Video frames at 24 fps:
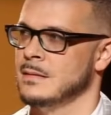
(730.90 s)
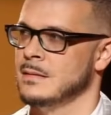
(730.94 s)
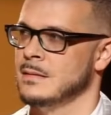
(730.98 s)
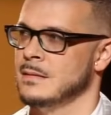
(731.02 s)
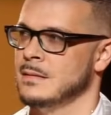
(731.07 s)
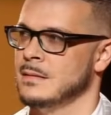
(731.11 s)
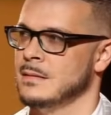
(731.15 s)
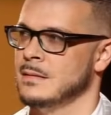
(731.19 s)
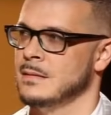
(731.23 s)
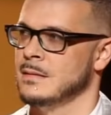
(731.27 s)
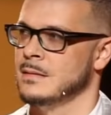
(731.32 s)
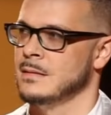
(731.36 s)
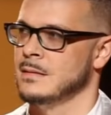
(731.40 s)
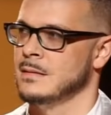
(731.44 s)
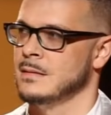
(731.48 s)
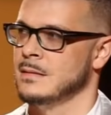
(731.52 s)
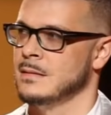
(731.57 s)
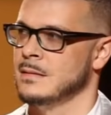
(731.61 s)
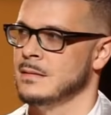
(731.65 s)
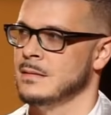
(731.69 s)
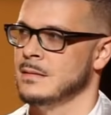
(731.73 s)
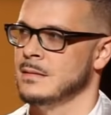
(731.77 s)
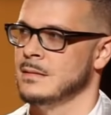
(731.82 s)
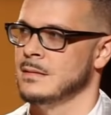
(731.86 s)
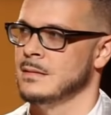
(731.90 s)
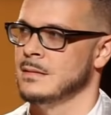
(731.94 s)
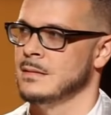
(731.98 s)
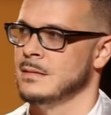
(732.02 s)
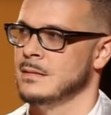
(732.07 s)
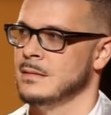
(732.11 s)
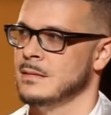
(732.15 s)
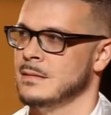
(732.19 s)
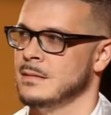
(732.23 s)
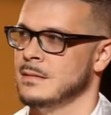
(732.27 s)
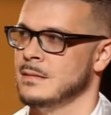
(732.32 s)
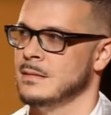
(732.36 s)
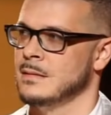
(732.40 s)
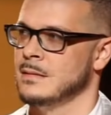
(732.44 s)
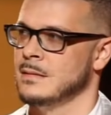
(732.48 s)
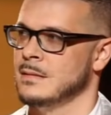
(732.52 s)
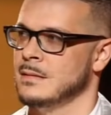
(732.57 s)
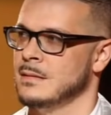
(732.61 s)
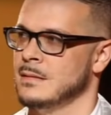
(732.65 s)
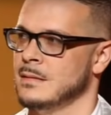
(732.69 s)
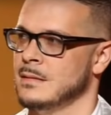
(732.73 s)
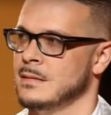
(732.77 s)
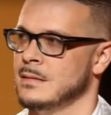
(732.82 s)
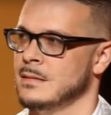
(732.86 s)

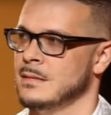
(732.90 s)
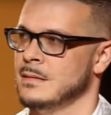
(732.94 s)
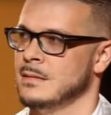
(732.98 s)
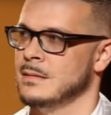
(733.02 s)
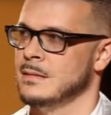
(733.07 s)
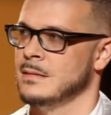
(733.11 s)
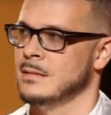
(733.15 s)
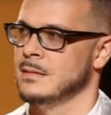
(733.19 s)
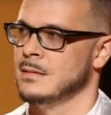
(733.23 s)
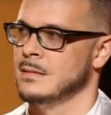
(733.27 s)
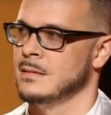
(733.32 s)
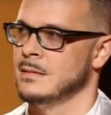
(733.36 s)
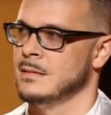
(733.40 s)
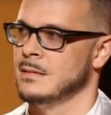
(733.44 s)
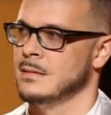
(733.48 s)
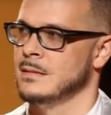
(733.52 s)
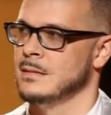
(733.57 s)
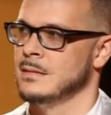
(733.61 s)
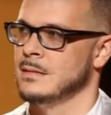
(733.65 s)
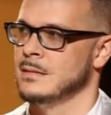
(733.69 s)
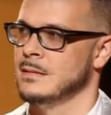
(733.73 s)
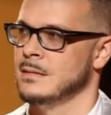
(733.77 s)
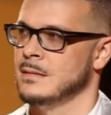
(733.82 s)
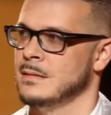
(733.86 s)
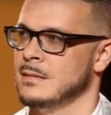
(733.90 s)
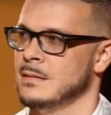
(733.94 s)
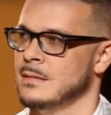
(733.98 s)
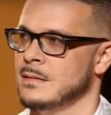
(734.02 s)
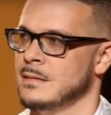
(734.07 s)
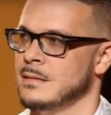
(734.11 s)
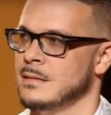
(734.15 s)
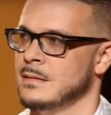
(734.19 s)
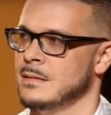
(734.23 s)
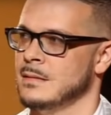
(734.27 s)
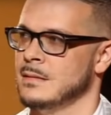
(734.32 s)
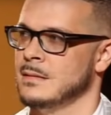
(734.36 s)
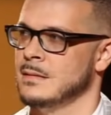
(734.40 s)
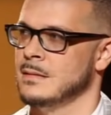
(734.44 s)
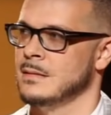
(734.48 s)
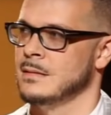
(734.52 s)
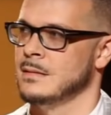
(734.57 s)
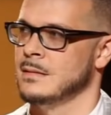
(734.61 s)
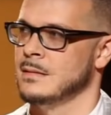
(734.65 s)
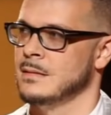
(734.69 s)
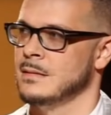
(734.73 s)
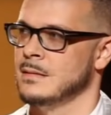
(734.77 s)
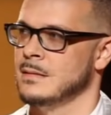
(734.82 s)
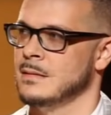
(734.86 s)

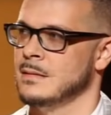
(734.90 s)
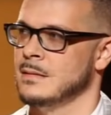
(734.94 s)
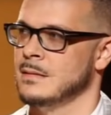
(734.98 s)
(not speaking)